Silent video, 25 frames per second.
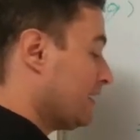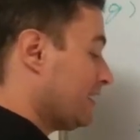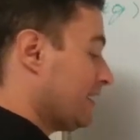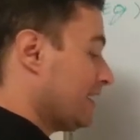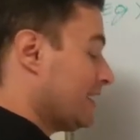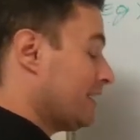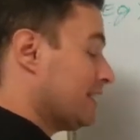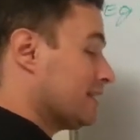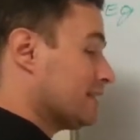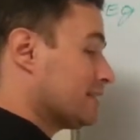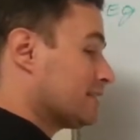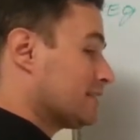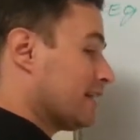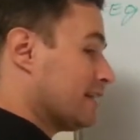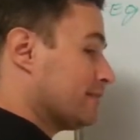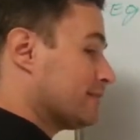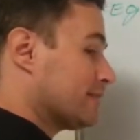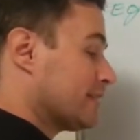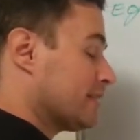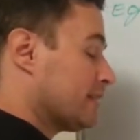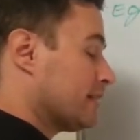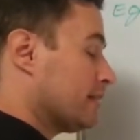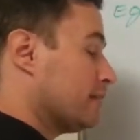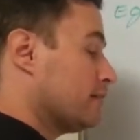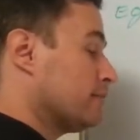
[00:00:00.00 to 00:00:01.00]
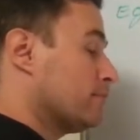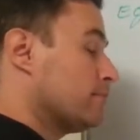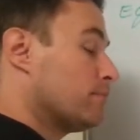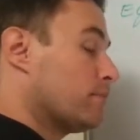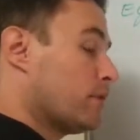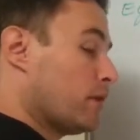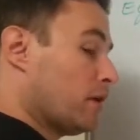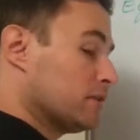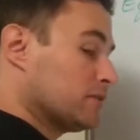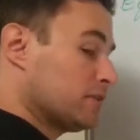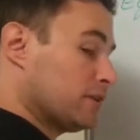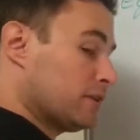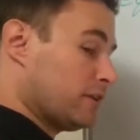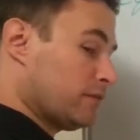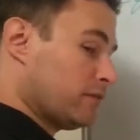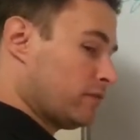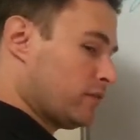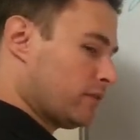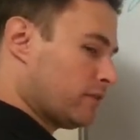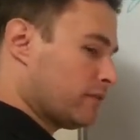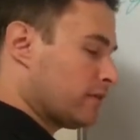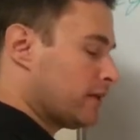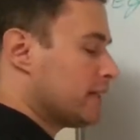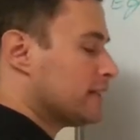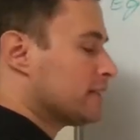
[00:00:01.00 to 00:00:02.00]
Inner times inner, positive
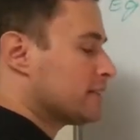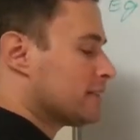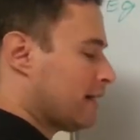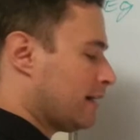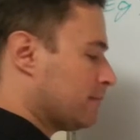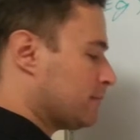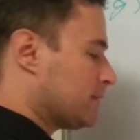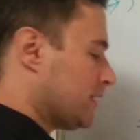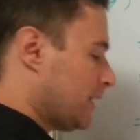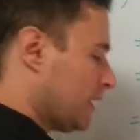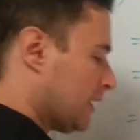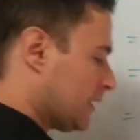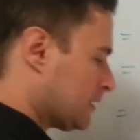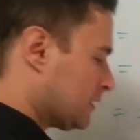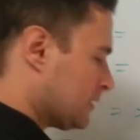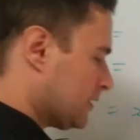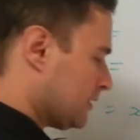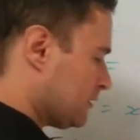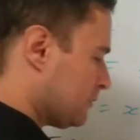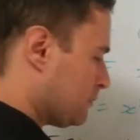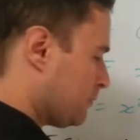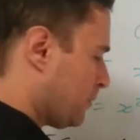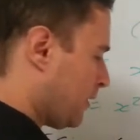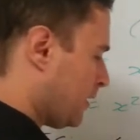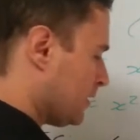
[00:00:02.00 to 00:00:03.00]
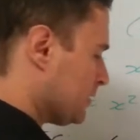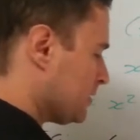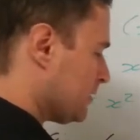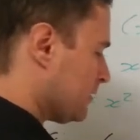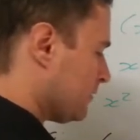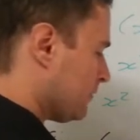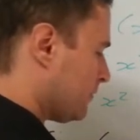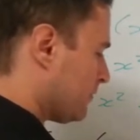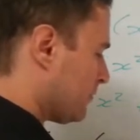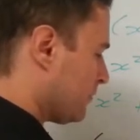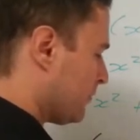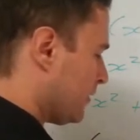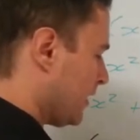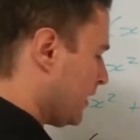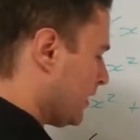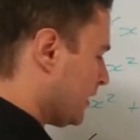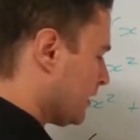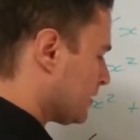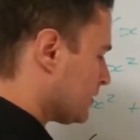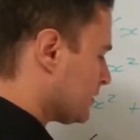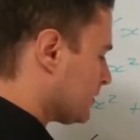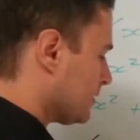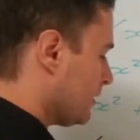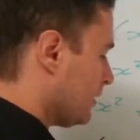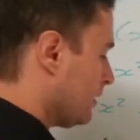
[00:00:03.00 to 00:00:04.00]
3 times x is positive
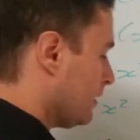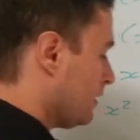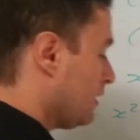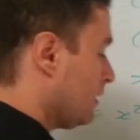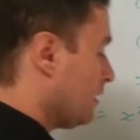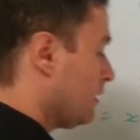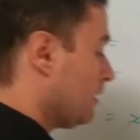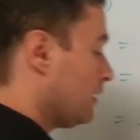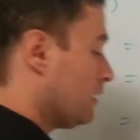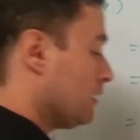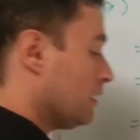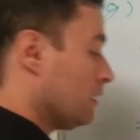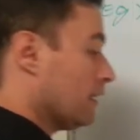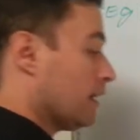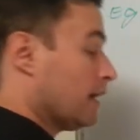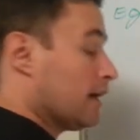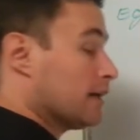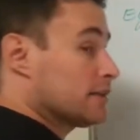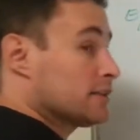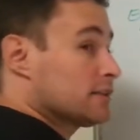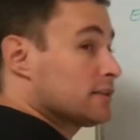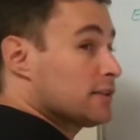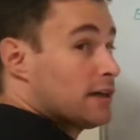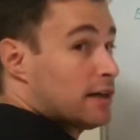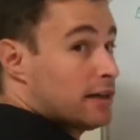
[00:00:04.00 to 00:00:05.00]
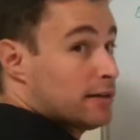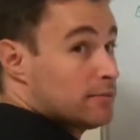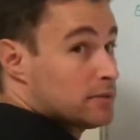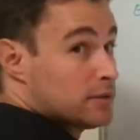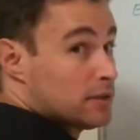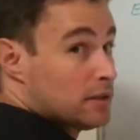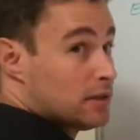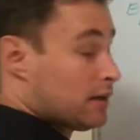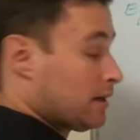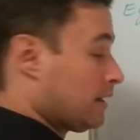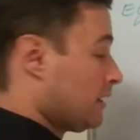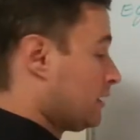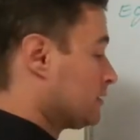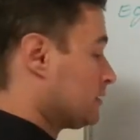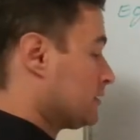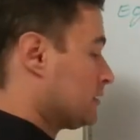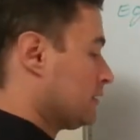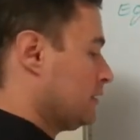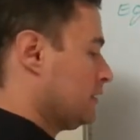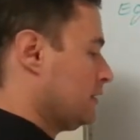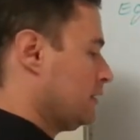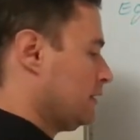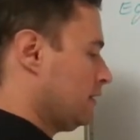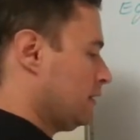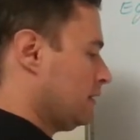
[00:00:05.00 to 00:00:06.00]
3x. Last times last,
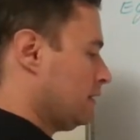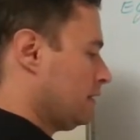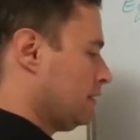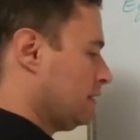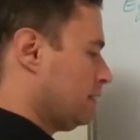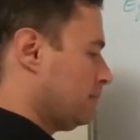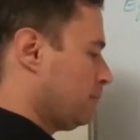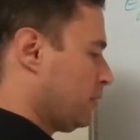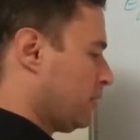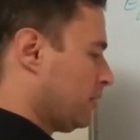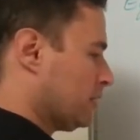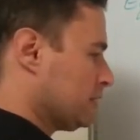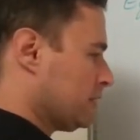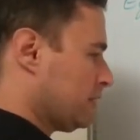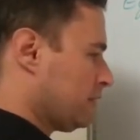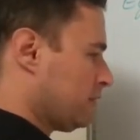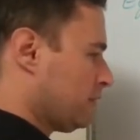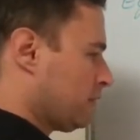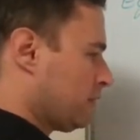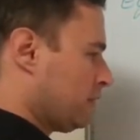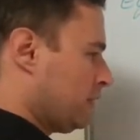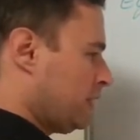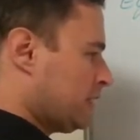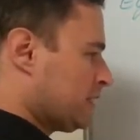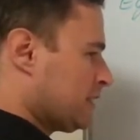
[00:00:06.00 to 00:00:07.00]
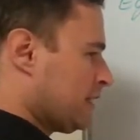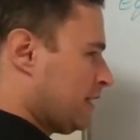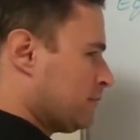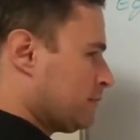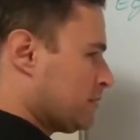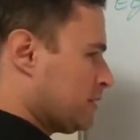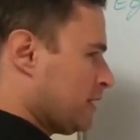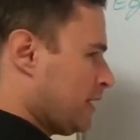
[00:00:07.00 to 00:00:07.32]
positive 3 times